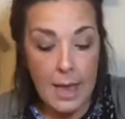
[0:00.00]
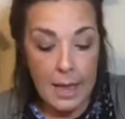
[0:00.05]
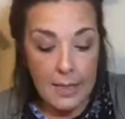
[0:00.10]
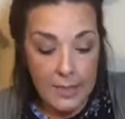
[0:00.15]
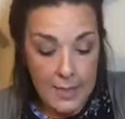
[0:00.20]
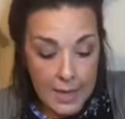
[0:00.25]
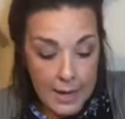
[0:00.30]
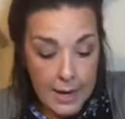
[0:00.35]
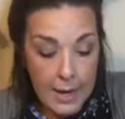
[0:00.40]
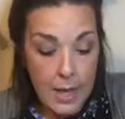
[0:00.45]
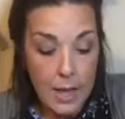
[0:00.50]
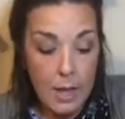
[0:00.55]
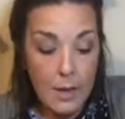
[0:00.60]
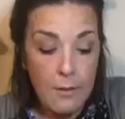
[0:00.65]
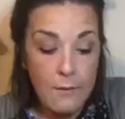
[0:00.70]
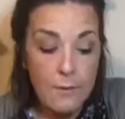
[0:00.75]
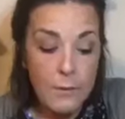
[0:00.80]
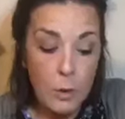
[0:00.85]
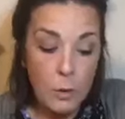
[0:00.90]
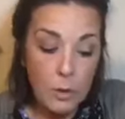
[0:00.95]
and then
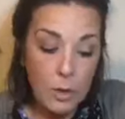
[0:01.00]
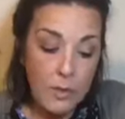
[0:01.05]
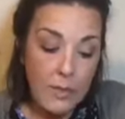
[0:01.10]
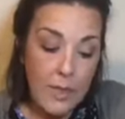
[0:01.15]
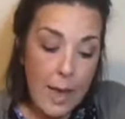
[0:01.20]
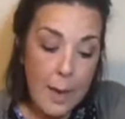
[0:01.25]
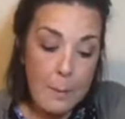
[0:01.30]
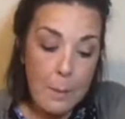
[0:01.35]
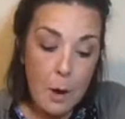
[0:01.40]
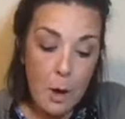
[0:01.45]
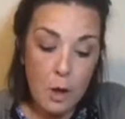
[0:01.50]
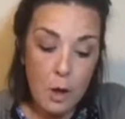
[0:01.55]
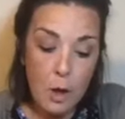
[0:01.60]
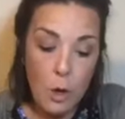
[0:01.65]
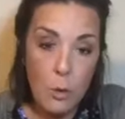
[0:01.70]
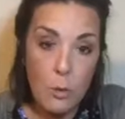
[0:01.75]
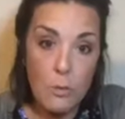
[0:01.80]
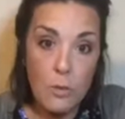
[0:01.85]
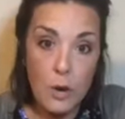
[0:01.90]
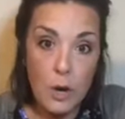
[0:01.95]
folded that part
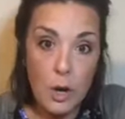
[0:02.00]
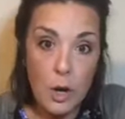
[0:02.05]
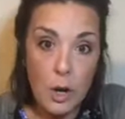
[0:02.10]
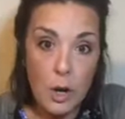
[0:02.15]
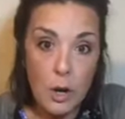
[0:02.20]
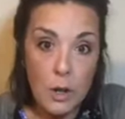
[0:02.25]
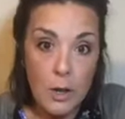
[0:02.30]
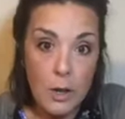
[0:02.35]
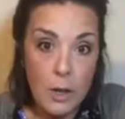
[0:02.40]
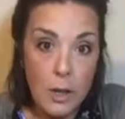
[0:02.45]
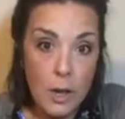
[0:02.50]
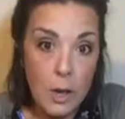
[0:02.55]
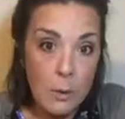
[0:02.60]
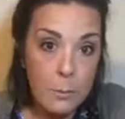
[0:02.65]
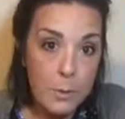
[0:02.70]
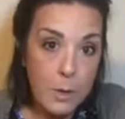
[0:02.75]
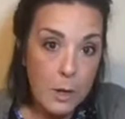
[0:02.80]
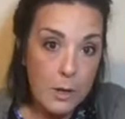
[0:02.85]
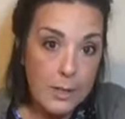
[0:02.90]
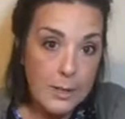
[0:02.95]
over. I
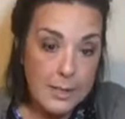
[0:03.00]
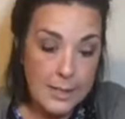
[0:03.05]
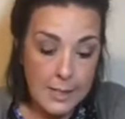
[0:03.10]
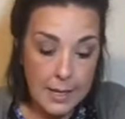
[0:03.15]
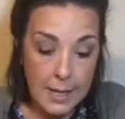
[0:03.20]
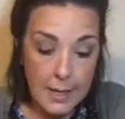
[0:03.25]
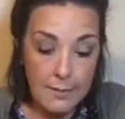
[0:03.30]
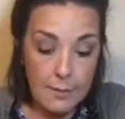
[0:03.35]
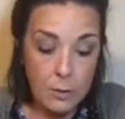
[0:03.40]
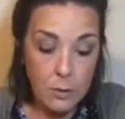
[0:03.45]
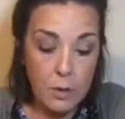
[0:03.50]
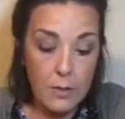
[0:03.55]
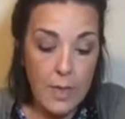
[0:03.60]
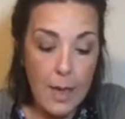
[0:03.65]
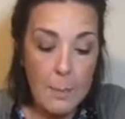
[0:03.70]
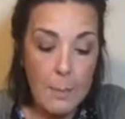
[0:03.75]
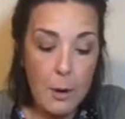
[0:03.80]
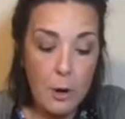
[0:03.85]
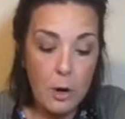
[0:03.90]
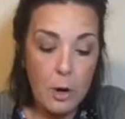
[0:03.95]
hope y'all can see. Folded
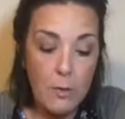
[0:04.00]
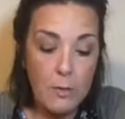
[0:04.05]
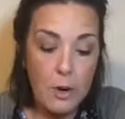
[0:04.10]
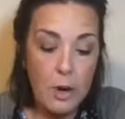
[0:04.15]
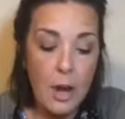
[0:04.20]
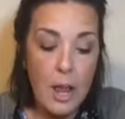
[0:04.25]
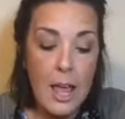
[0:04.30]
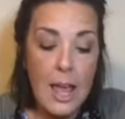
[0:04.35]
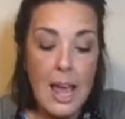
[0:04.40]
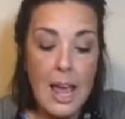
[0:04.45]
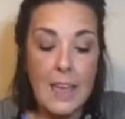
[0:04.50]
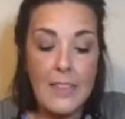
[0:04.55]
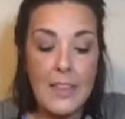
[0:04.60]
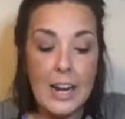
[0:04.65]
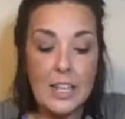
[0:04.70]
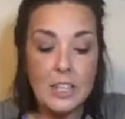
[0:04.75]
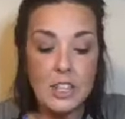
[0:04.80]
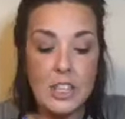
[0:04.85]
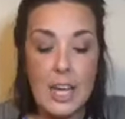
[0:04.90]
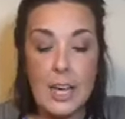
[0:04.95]
that part over, and then
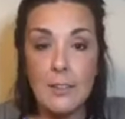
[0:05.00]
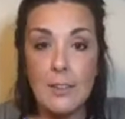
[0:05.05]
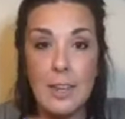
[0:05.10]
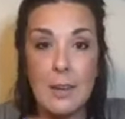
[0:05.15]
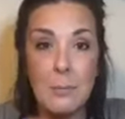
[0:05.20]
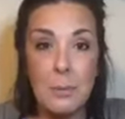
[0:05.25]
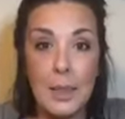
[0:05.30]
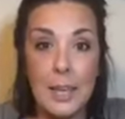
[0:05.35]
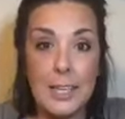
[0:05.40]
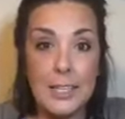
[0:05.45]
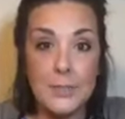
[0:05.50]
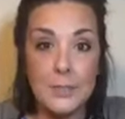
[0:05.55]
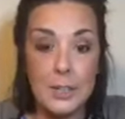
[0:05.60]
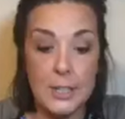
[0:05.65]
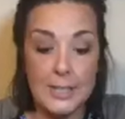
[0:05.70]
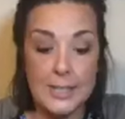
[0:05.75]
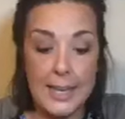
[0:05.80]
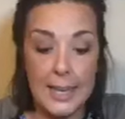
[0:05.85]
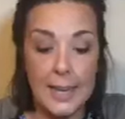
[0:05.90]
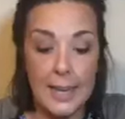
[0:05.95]
I just held it in place for
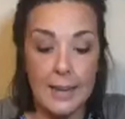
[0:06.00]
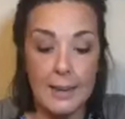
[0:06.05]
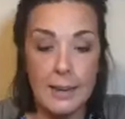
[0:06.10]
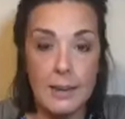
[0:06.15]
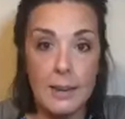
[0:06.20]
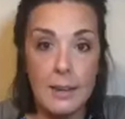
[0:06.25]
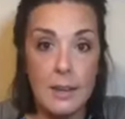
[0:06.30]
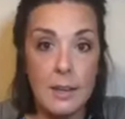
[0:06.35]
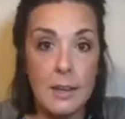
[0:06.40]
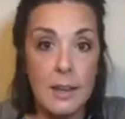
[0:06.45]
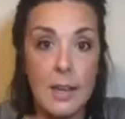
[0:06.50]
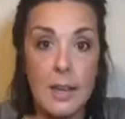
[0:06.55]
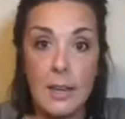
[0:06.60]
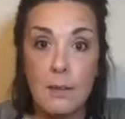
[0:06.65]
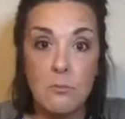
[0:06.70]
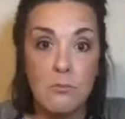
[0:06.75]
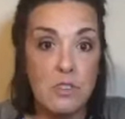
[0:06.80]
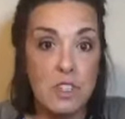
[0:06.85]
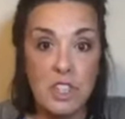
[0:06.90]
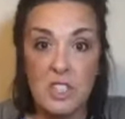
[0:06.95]
a second.
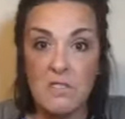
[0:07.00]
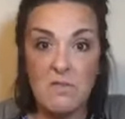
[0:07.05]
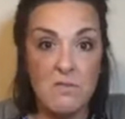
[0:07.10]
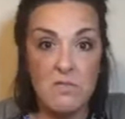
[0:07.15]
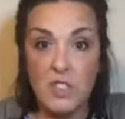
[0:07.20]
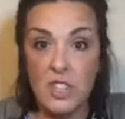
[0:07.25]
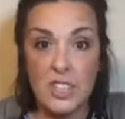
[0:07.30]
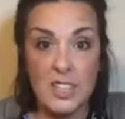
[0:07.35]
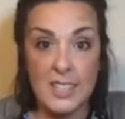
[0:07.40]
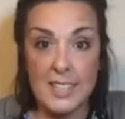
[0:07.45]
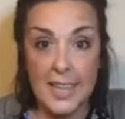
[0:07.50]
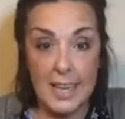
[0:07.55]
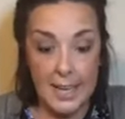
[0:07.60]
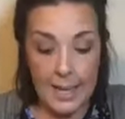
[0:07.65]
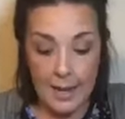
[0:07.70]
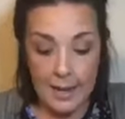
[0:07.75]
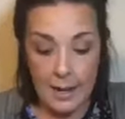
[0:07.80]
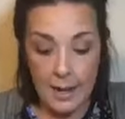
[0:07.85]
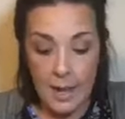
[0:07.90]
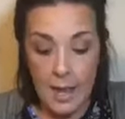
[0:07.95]
just a
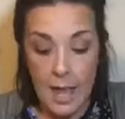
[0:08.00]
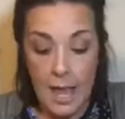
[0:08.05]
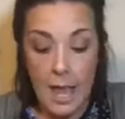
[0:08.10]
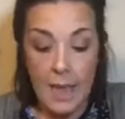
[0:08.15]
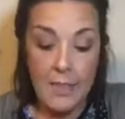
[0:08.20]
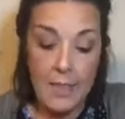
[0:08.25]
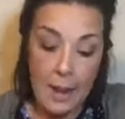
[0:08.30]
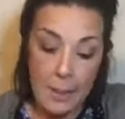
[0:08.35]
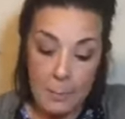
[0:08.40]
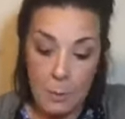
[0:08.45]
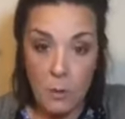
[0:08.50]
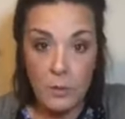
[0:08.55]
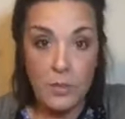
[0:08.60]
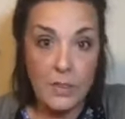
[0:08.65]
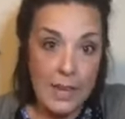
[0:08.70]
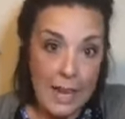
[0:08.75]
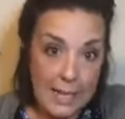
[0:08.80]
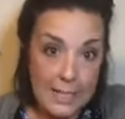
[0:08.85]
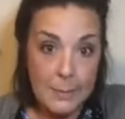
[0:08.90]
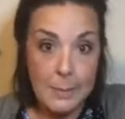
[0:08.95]
second. And then I moved to
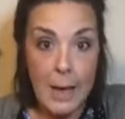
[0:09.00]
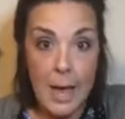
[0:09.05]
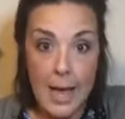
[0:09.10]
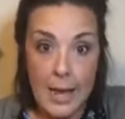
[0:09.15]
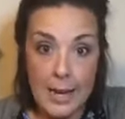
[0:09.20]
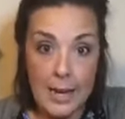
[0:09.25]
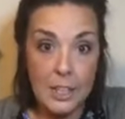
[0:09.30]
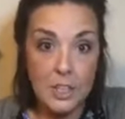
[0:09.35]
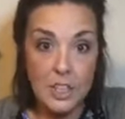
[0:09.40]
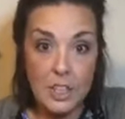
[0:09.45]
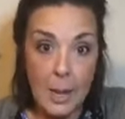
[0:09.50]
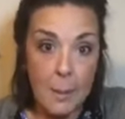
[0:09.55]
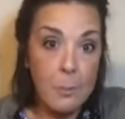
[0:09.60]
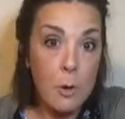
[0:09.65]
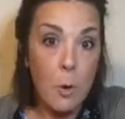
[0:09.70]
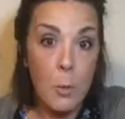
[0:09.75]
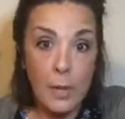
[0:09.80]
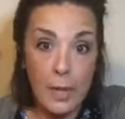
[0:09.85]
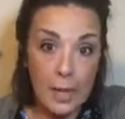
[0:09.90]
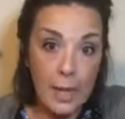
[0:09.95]
the next spot, and I just kept
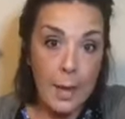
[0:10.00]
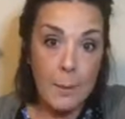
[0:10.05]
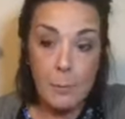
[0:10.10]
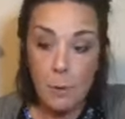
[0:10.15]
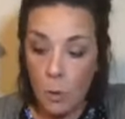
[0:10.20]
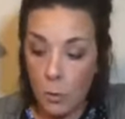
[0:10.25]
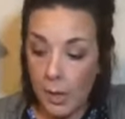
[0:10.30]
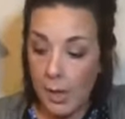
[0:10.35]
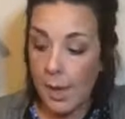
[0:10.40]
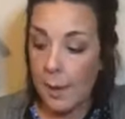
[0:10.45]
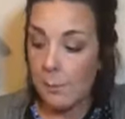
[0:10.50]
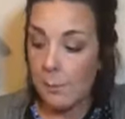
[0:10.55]
going and kept going and